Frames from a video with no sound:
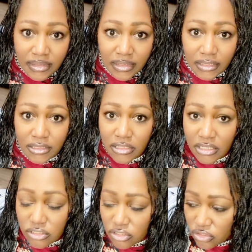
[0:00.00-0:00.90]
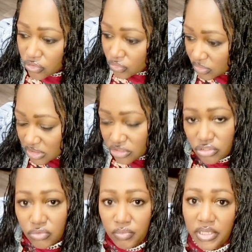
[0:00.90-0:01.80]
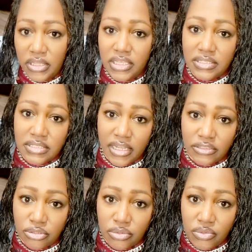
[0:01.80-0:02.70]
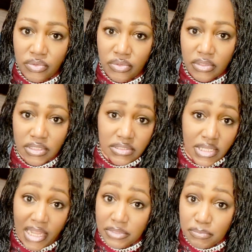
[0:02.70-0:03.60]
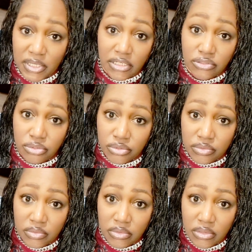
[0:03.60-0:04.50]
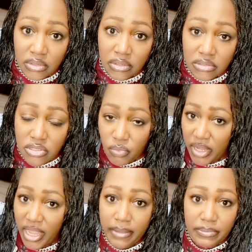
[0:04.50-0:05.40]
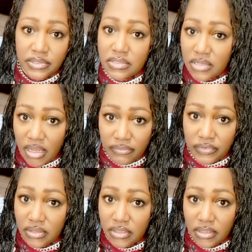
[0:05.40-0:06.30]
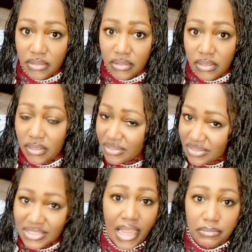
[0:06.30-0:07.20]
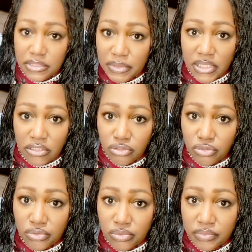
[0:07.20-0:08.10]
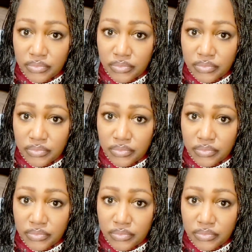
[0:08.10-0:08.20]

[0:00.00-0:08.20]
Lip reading: As soon as you release that truth, it stops being true. So what happens to everything? It stops being true.